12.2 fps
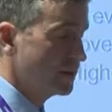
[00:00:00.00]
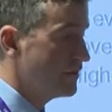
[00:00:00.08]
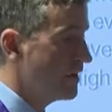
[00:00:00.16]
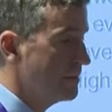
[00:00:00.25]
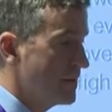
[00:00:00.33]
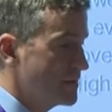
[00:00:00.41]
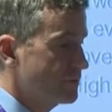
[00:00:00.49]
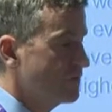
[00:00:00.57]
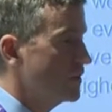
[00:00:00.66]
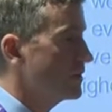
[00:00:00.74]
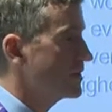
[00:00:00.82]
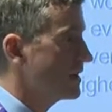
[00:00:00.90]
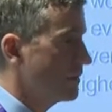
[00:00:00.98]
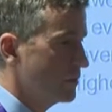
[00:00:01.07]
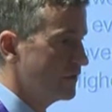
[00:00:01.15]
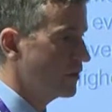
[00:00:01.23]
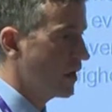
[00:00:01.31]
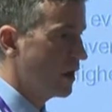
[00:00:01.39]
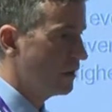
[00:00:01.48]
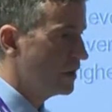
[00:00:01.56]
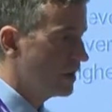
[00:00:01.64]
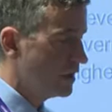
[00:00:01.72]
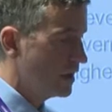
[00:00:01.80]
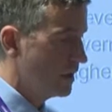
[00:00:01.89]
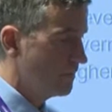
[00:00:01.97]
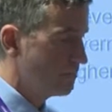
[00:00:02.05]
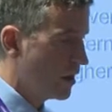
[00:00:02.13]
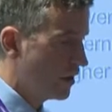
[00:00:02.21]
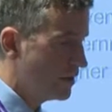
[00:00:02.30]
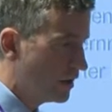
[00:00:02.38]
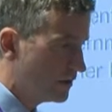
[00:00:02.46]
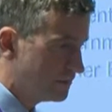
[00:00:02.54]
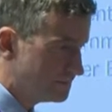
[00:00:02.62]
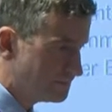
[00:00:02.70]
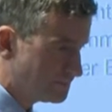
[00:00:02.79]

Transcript: the very best reviewers that we've got, uh, bar none.